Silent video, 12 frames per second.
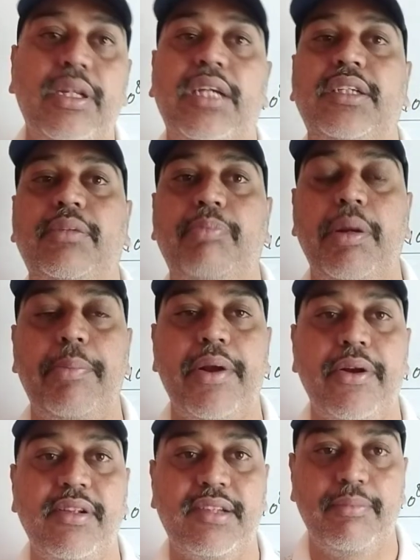just prepare
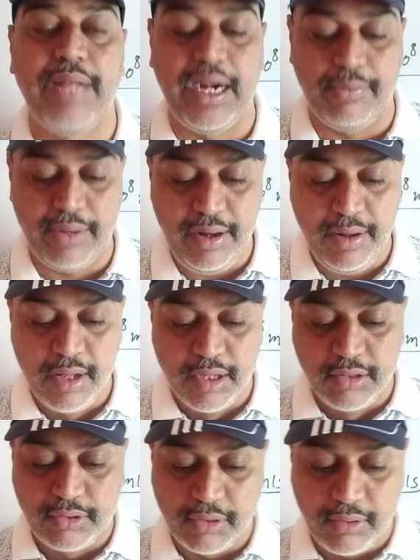yourself that one.
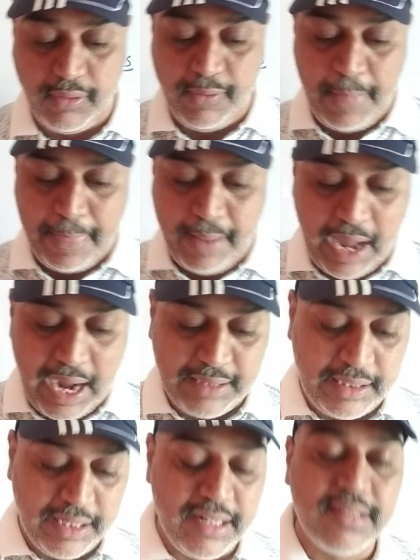So I
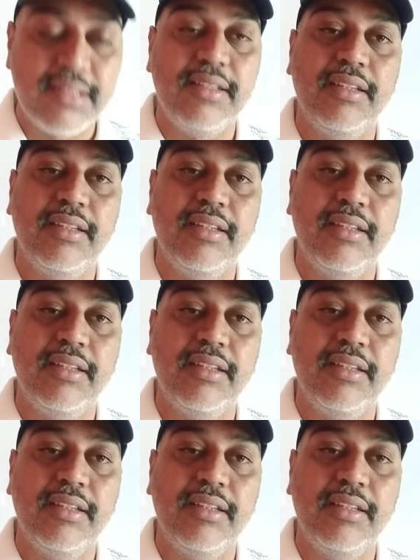think it is,